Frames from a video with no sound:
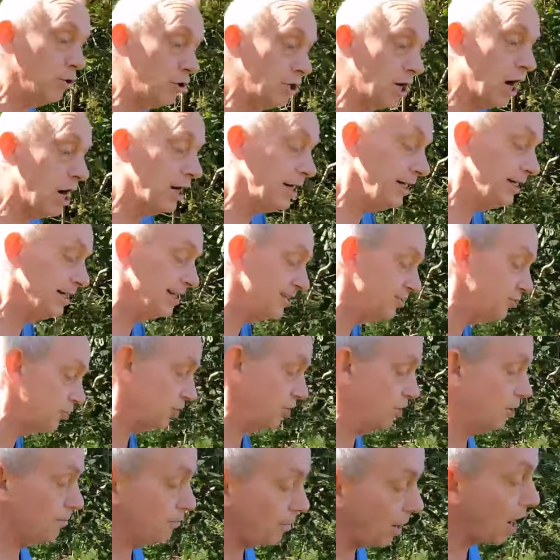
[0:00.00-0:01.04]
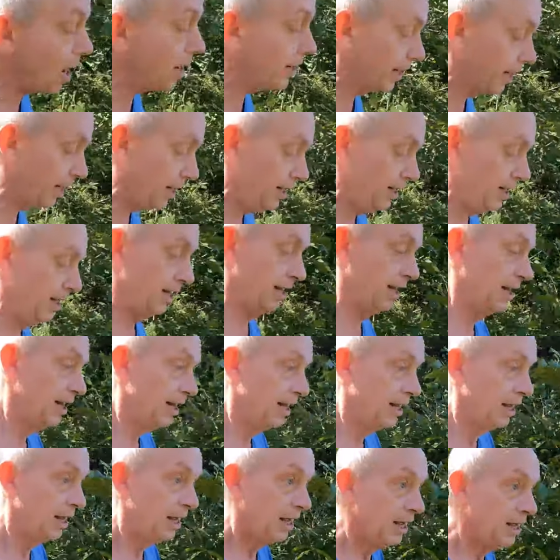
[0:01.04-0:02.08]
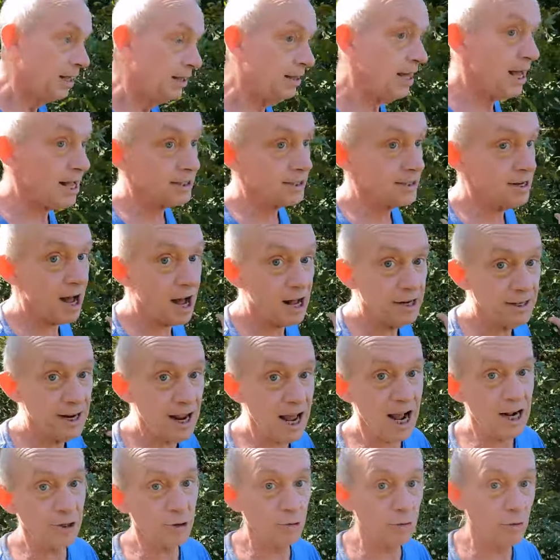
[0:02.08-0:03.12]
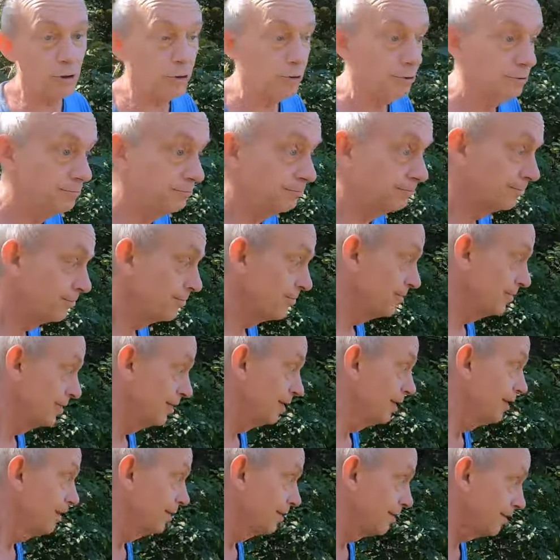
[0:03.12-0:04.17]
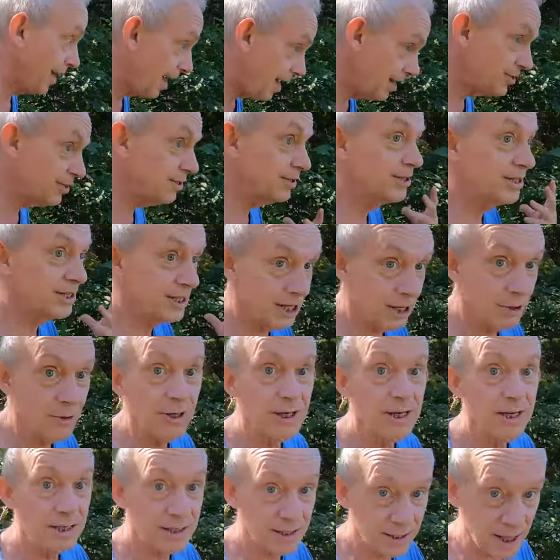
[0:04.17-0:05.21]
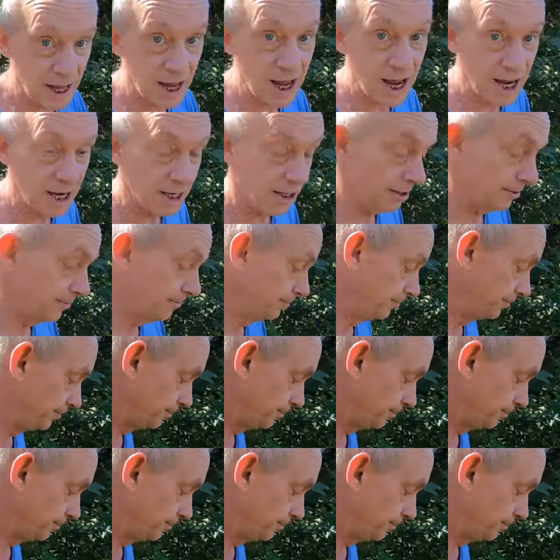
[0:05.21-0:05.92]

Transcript: you're cutting into your body, that's not natural. That's a serious thing.